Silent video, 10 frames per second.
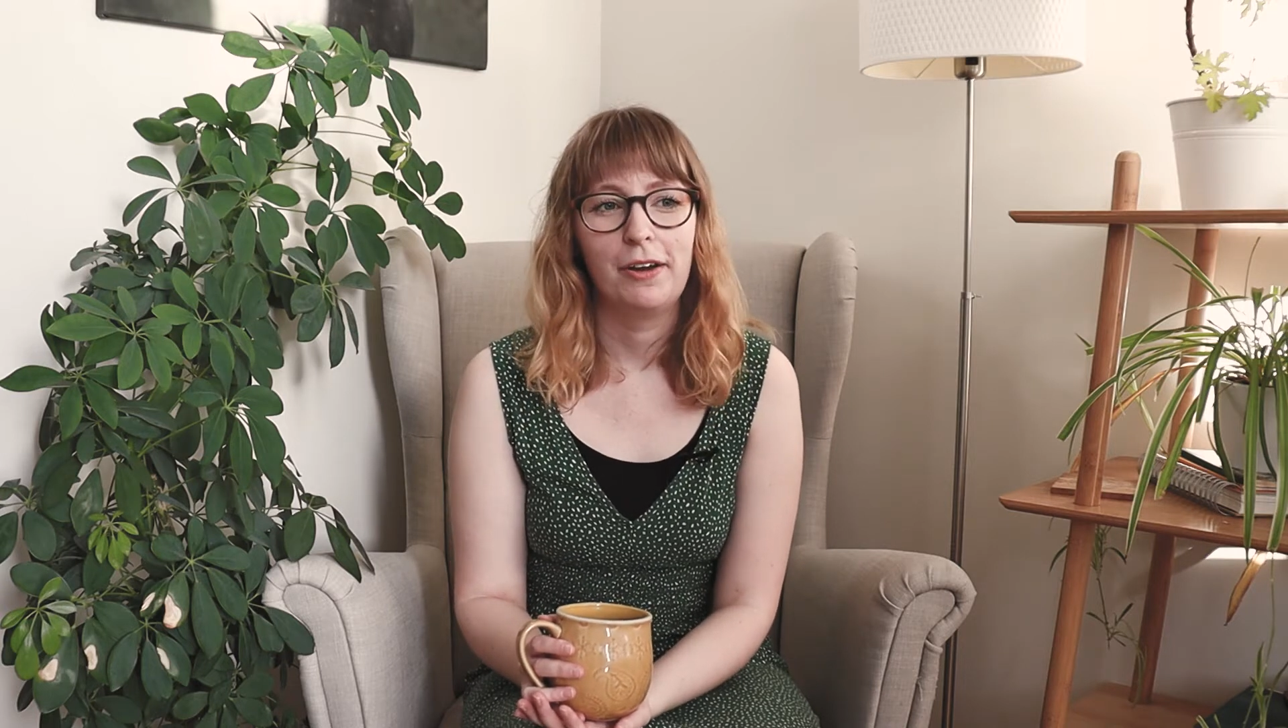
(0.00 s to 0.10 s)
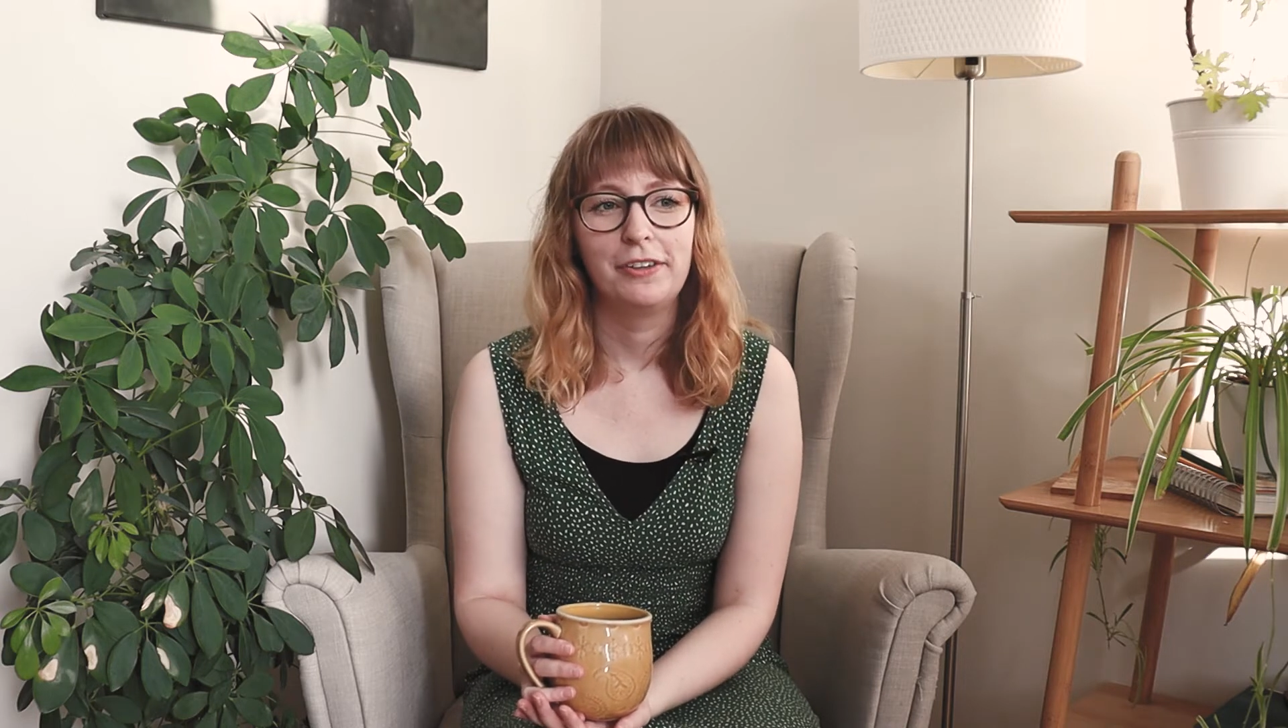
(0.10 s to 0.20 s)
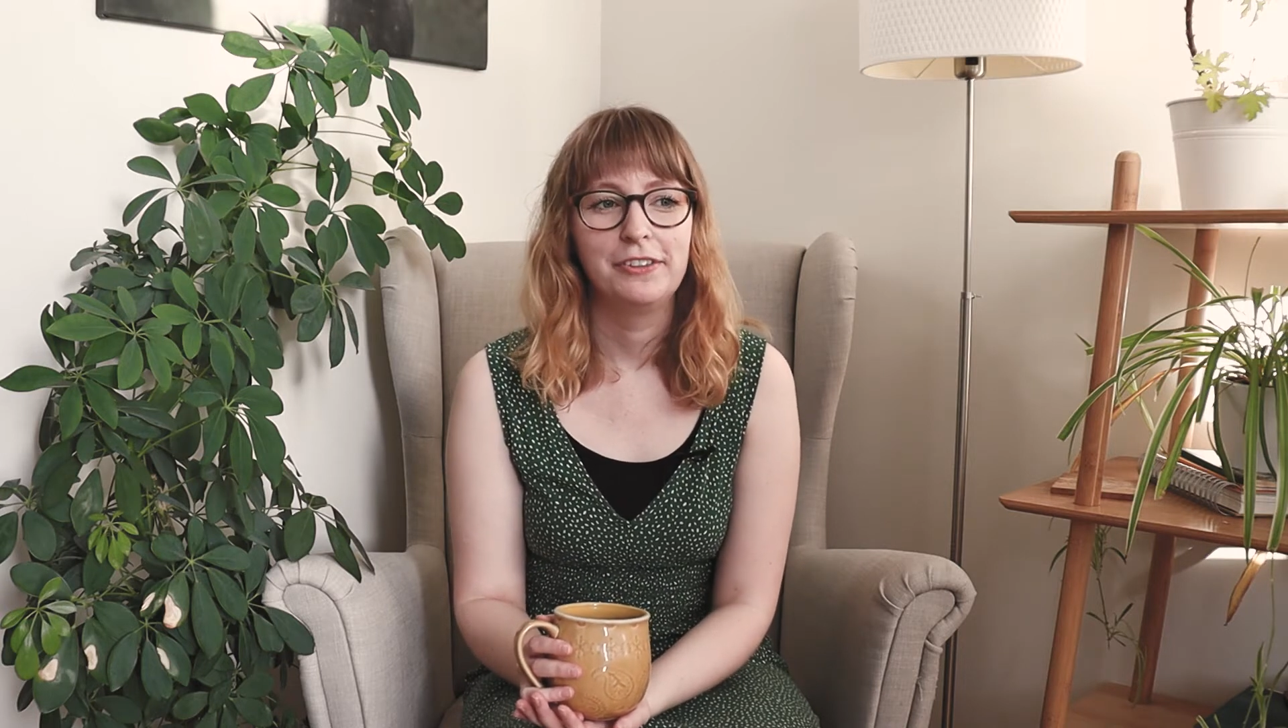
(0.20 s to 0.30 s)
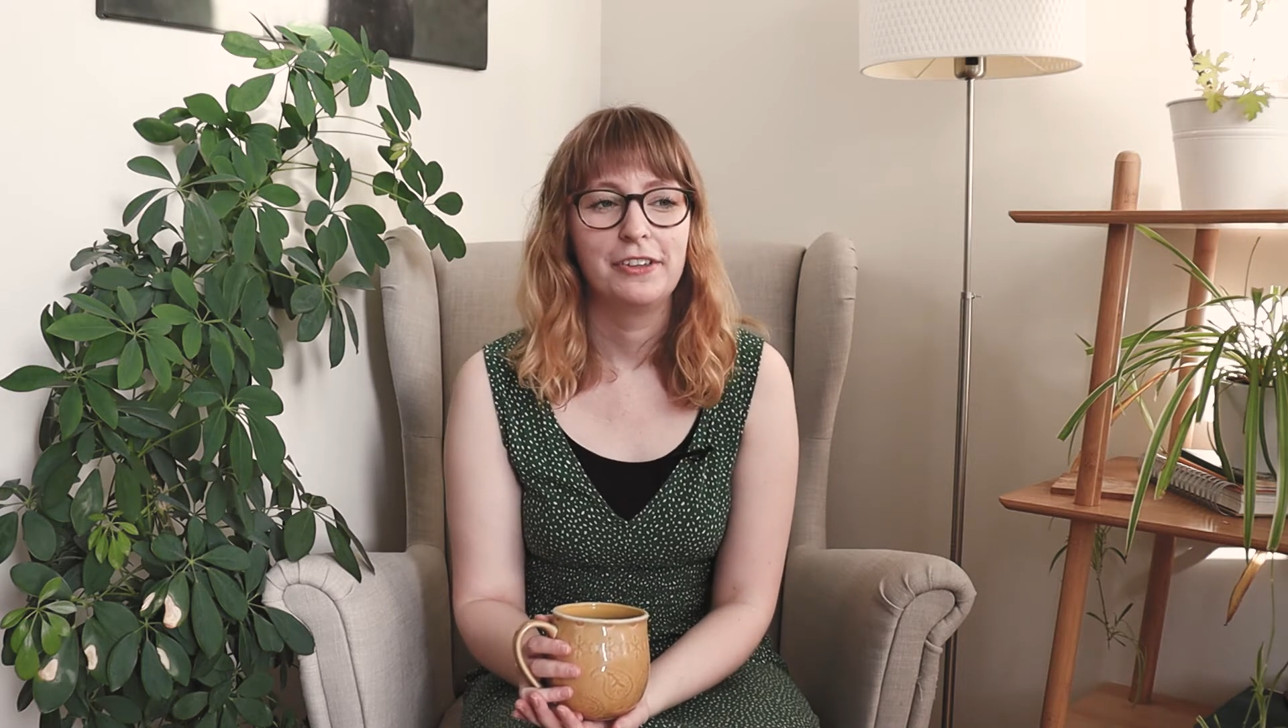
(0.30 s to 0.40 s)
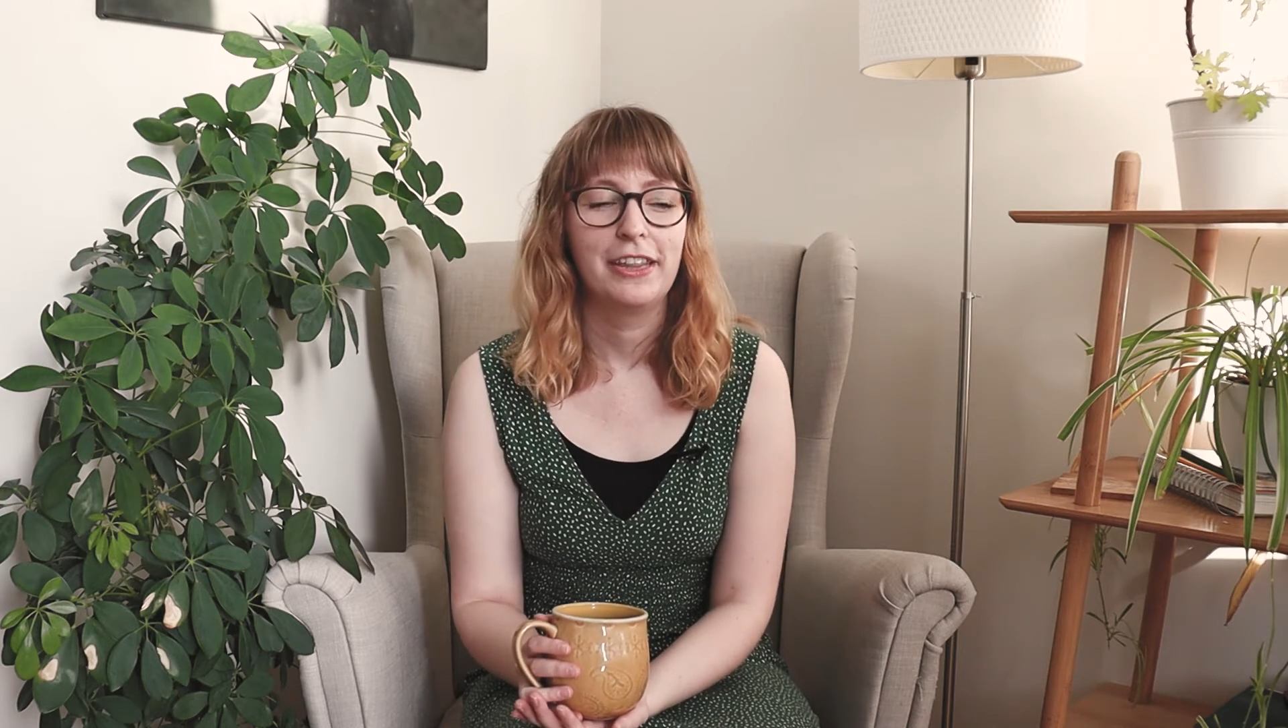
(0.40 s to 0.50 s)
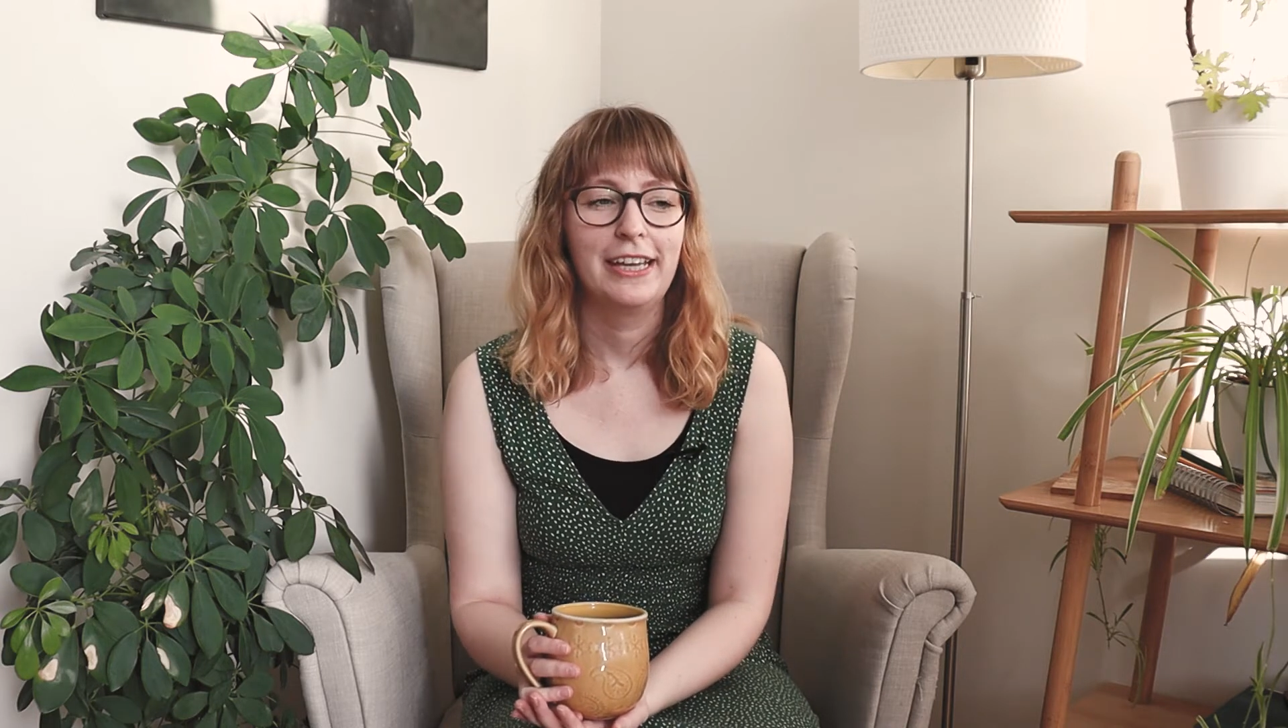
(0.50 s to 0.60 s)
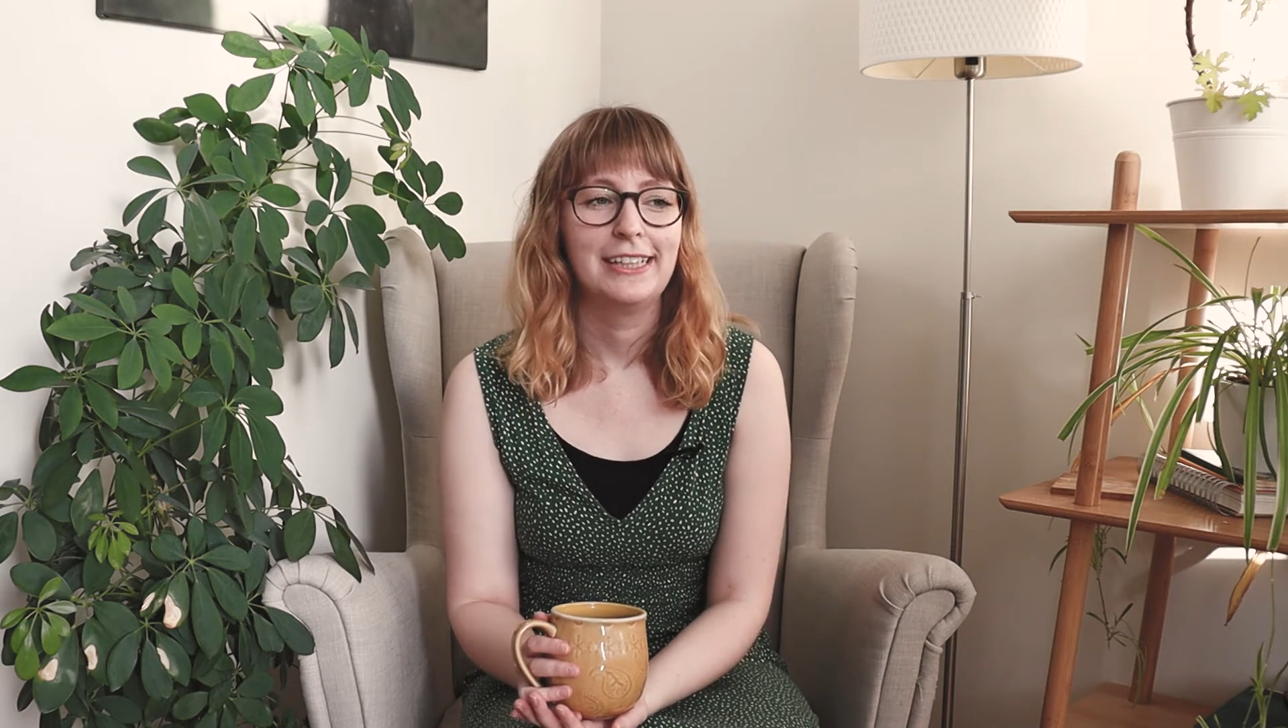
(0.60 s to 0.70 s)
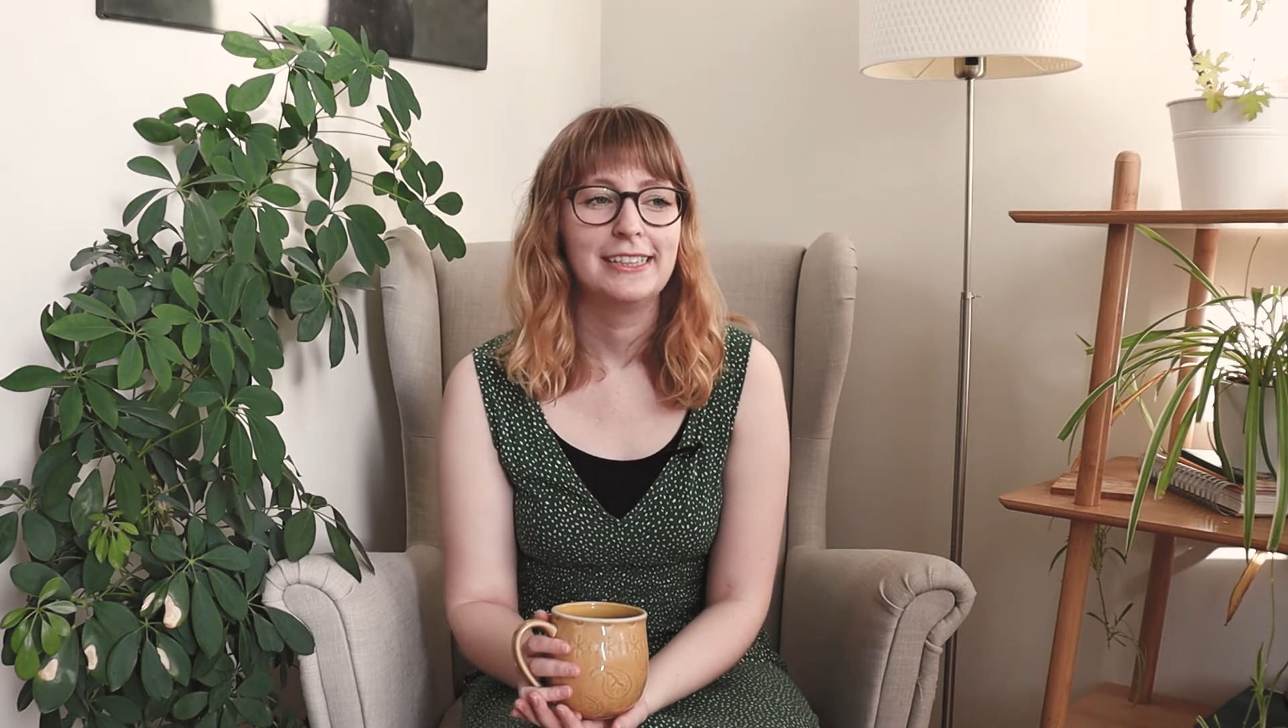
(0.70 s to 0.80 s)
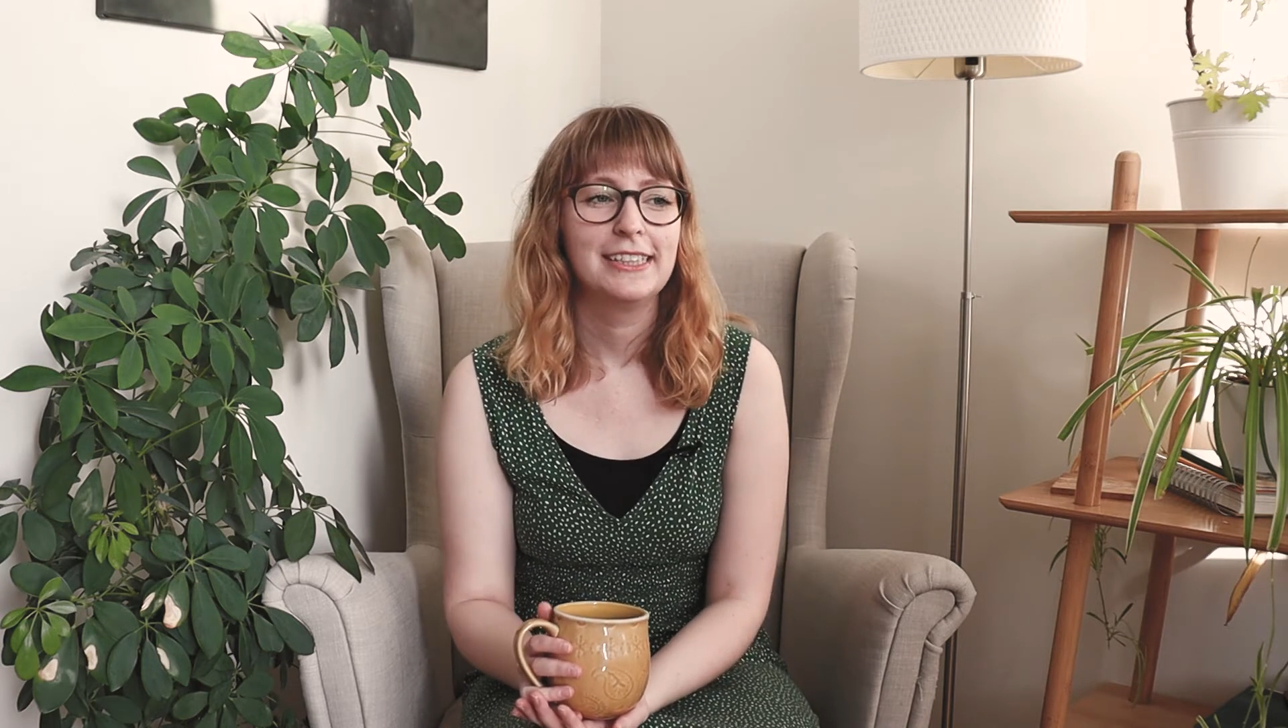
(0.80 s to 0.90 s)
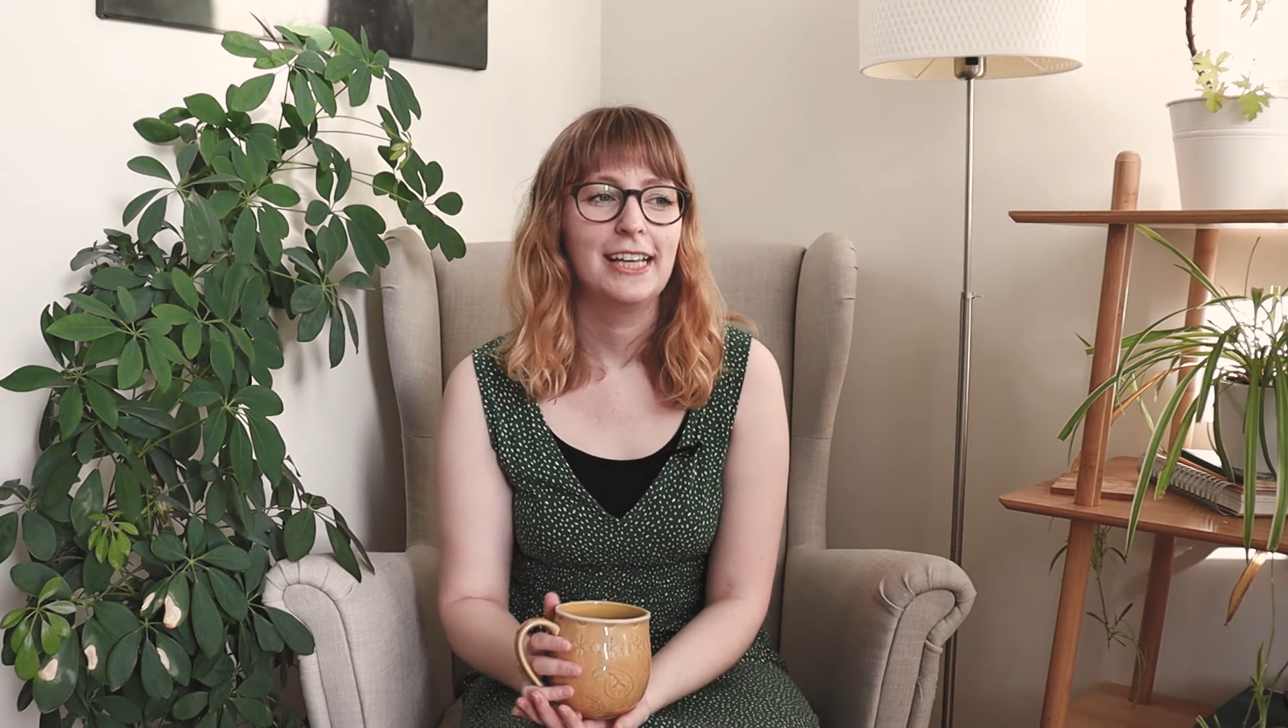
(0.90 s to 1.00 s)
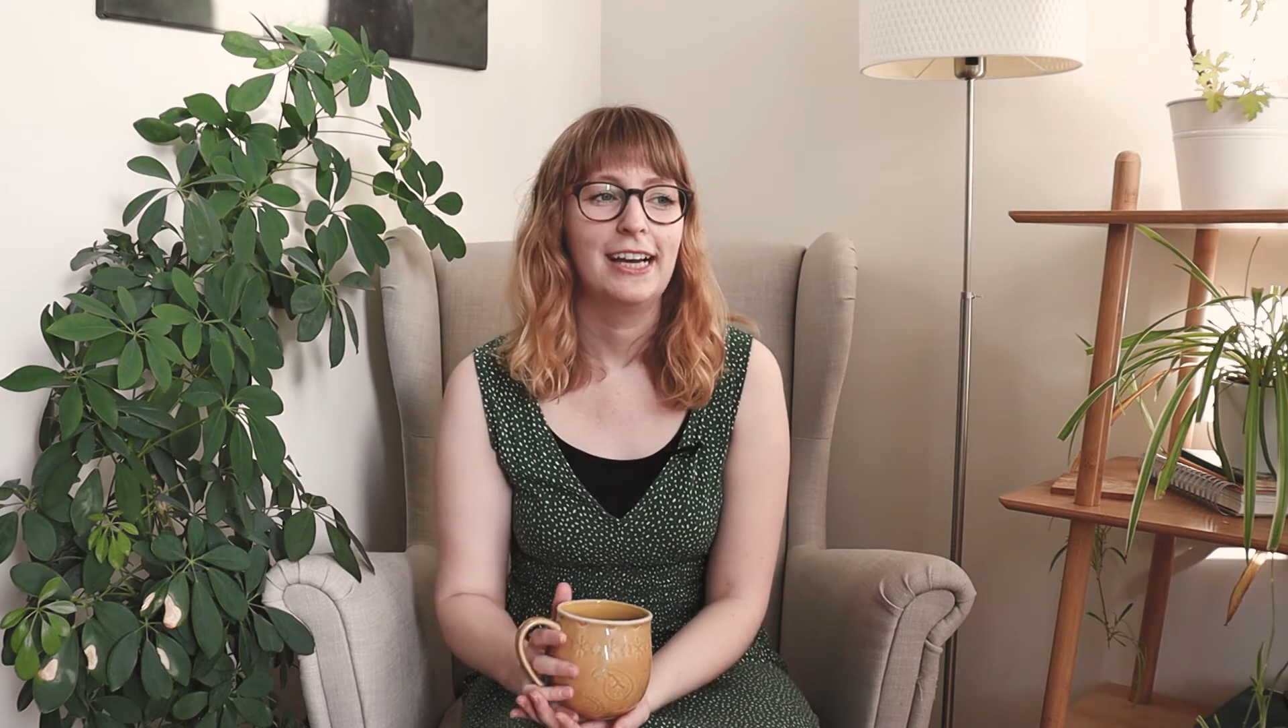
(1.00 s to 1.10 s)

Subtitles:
other things.